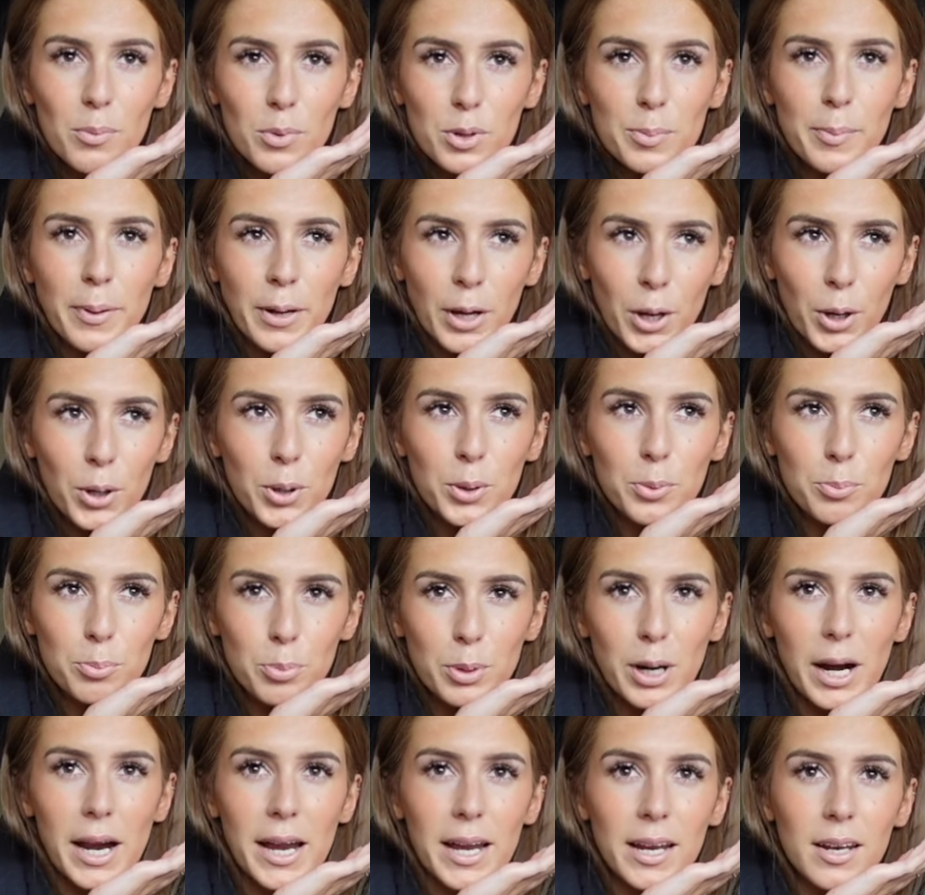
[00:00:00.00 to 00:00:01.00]
would my own
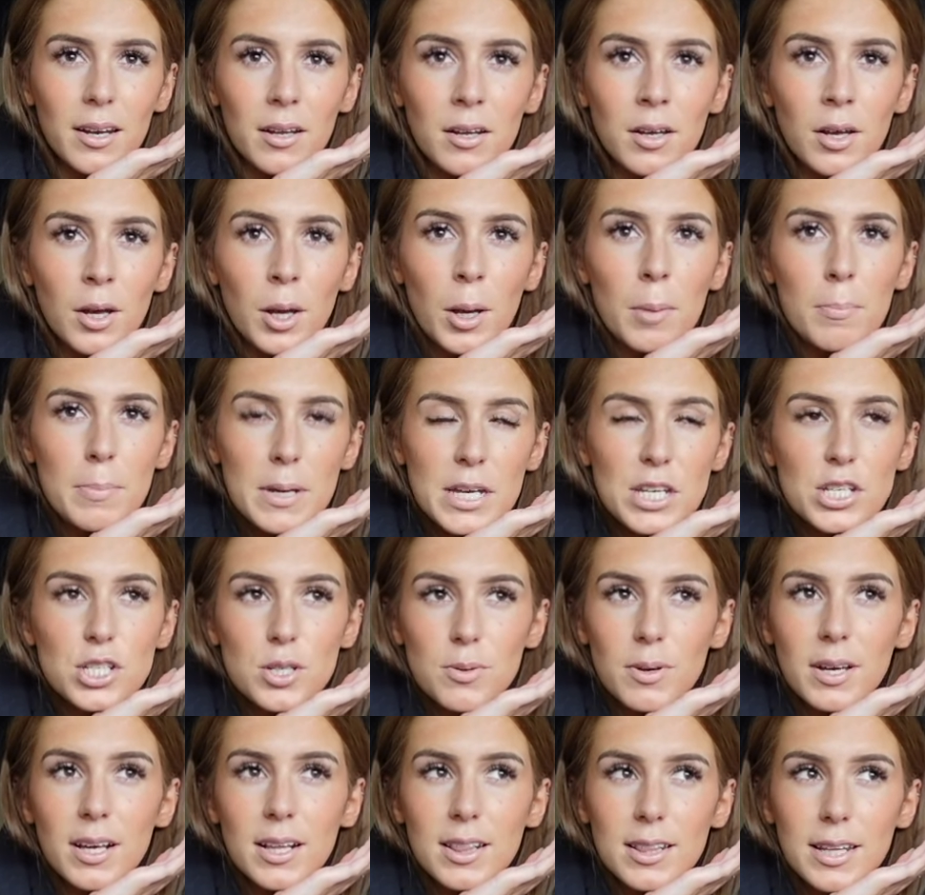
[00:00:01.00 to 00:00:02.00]
brain be
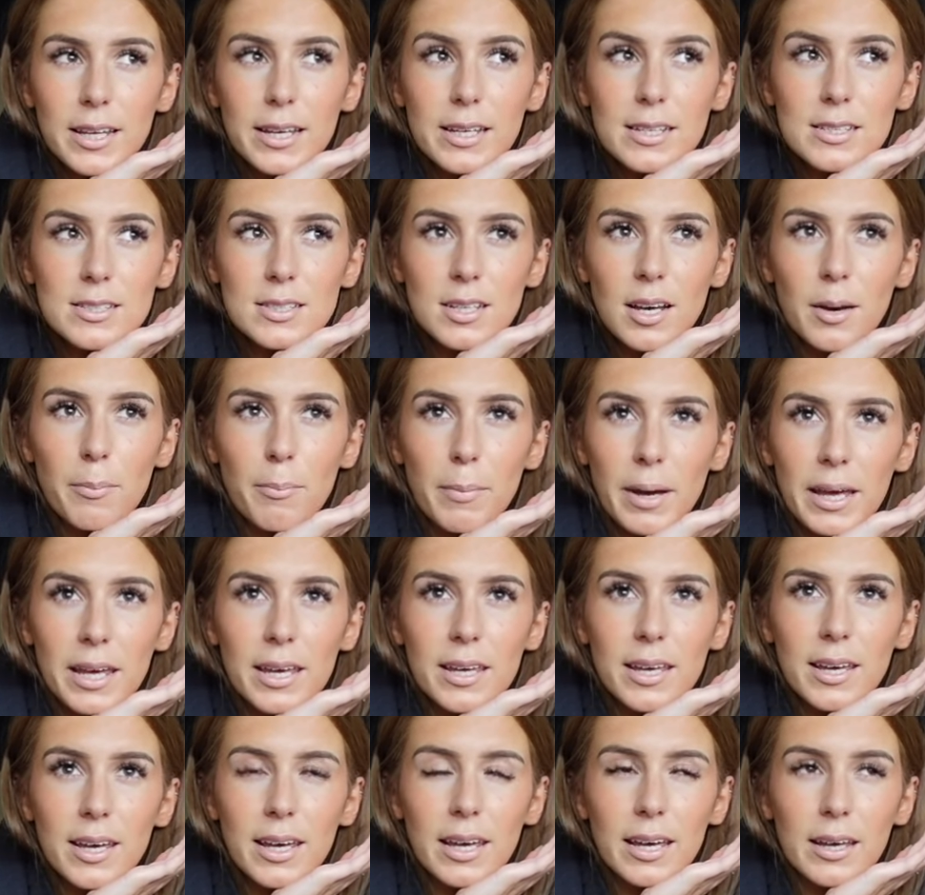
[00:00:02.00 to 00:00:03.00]
doing things that are
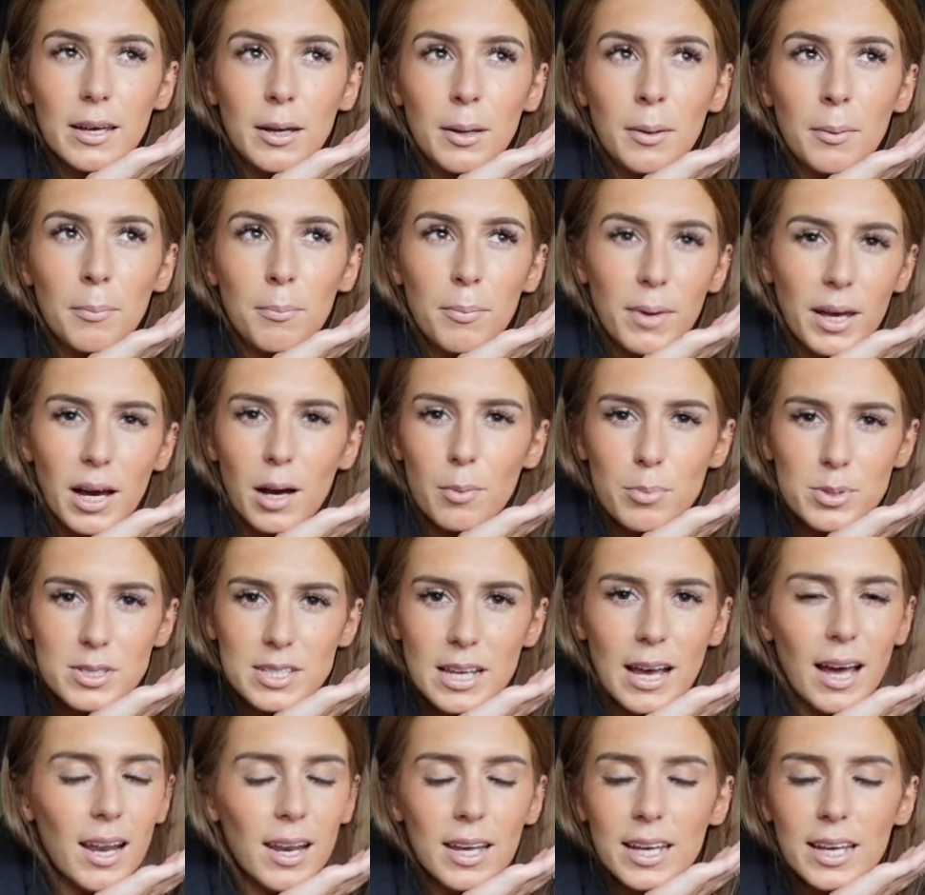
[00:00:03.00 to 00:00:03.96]
making me upset?